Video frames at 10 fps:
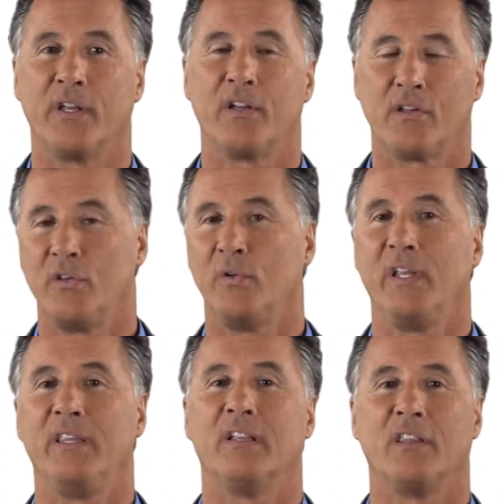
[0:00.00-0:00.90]

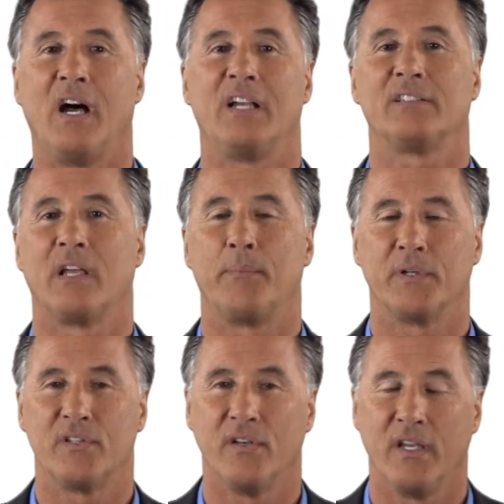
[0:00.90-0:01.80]
including the lost
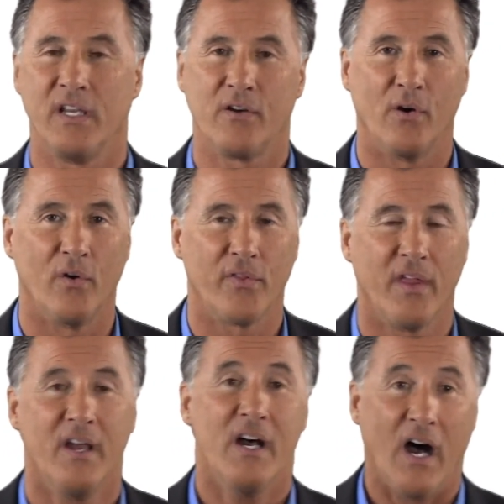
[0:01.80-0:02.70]
opportunity growth
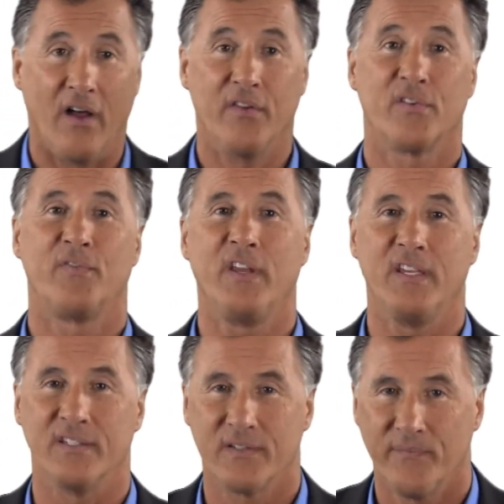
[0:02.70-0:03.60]
on those
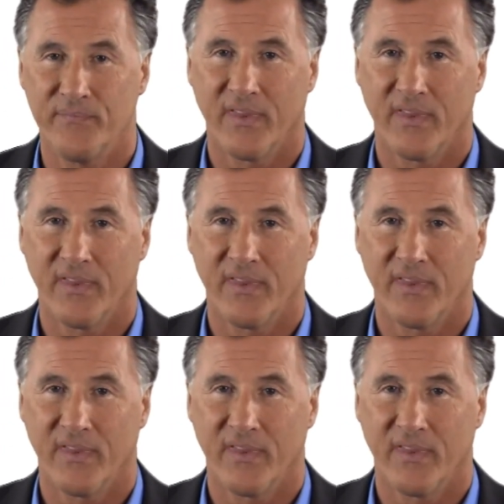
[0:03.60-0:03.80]
fees.